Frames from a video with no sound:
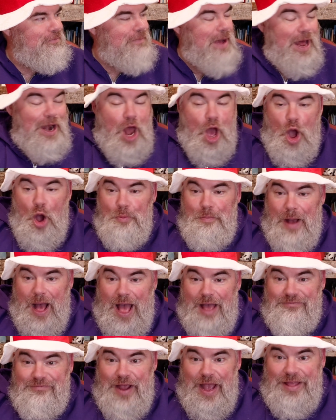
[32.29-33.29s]
hello,
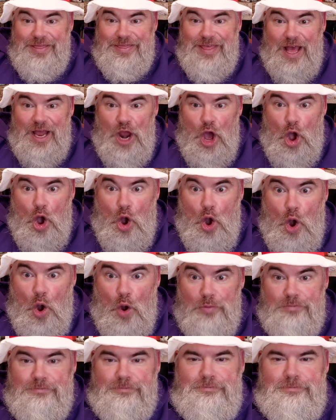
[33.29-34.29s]
my friends.
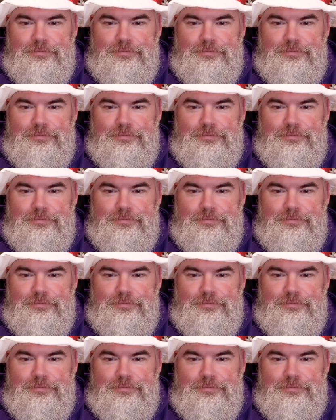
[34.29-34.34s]
Hello.